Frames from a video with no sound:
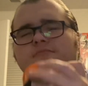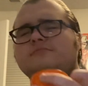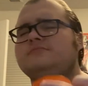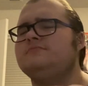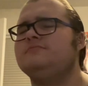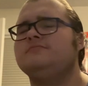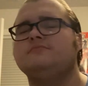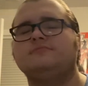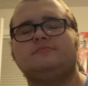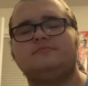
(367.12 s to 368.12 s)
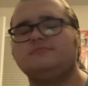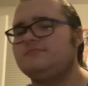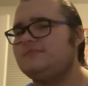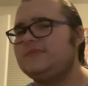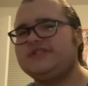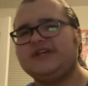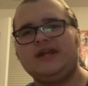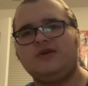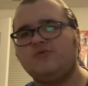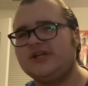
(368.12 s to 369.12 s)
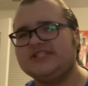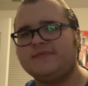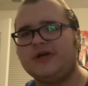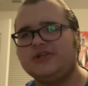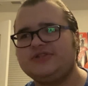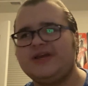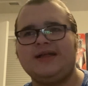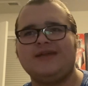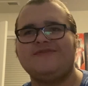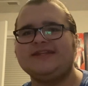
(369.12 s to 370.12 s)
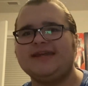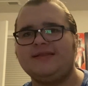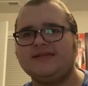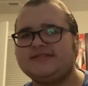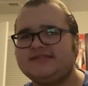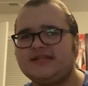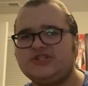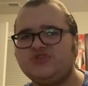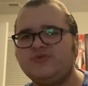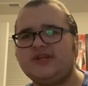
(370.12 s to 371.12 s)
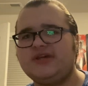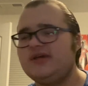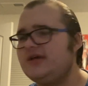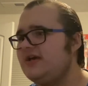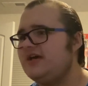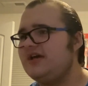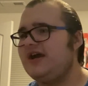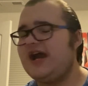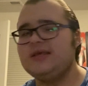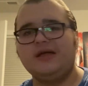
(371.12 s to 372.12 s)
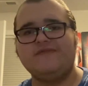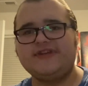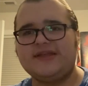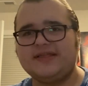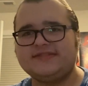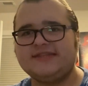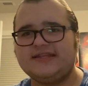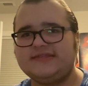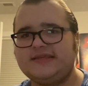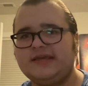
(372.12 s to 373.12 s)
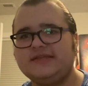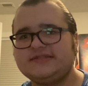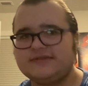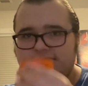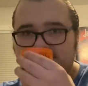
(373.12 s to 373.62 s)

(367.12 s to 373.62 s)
It's got a great smell. It's got like a vanilla scent to it. I love vanilla scented things.